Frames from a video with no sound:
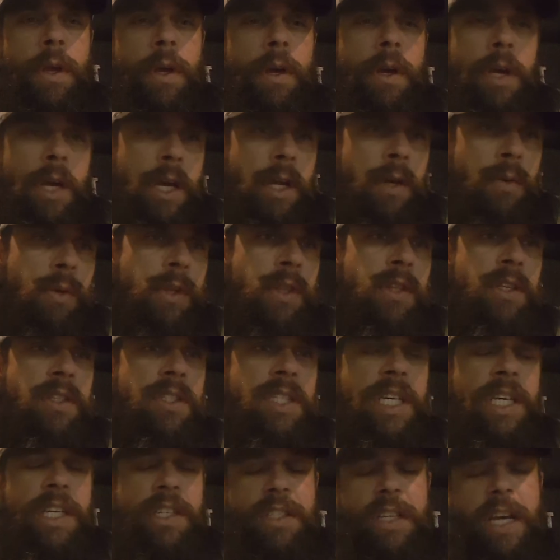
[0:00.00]
And with this
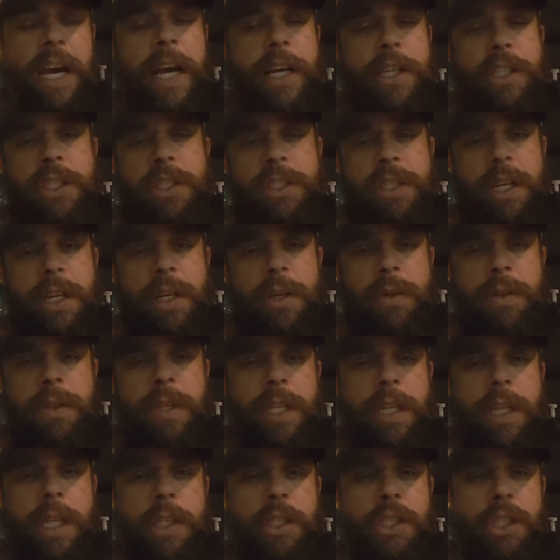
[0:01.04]
kid's actions, I don't
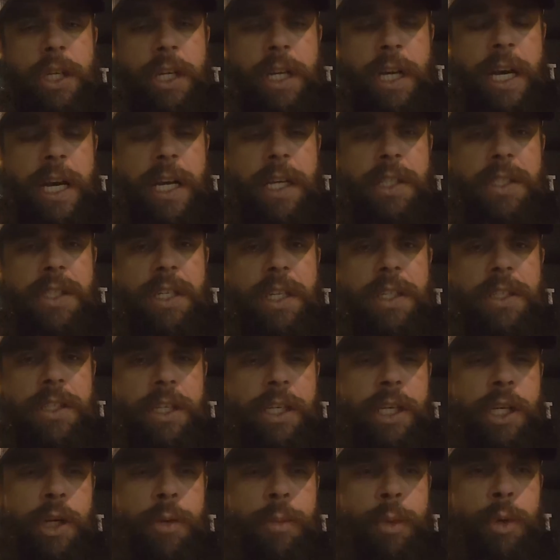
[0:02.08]
think they should have had a sense of
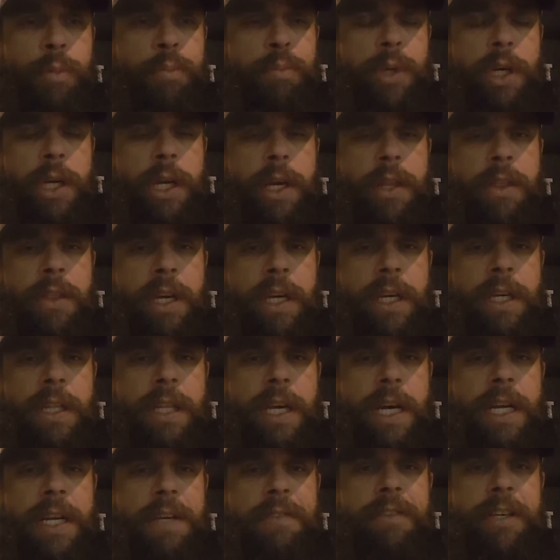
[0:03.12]
humor, but I think
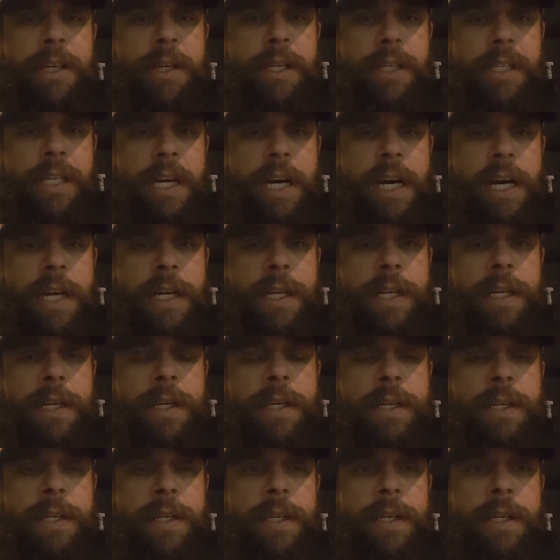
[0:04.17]
that if he had gotten
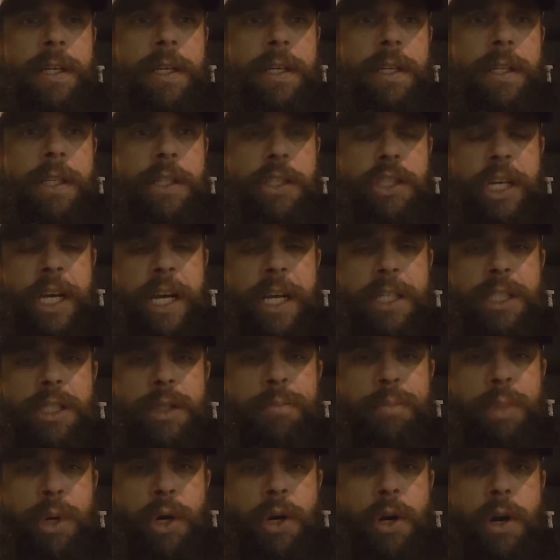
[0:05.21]
the chance to
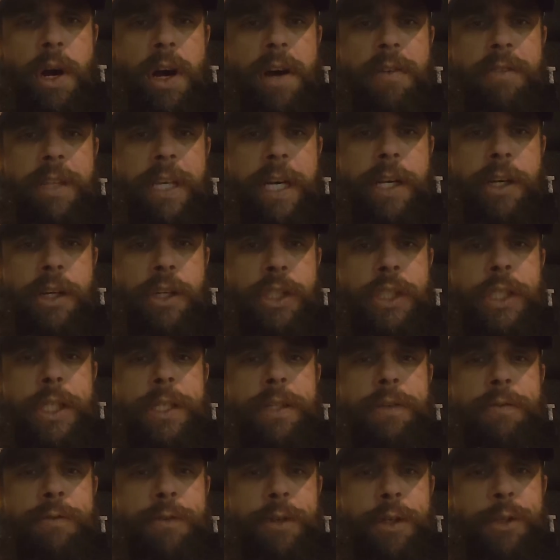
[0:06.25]
burn off the energy in
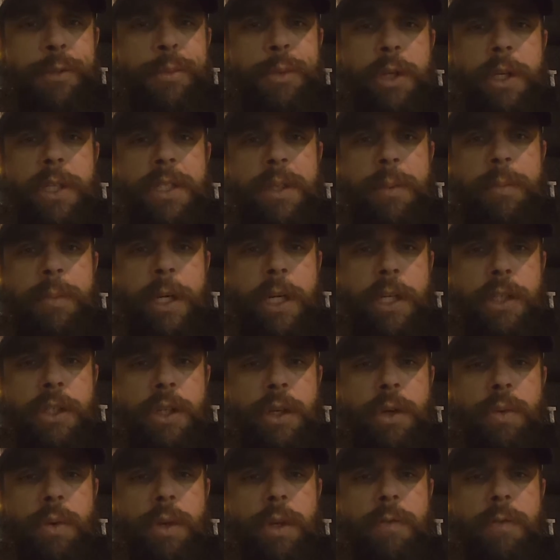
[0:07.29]
the first place, I'm not sure it would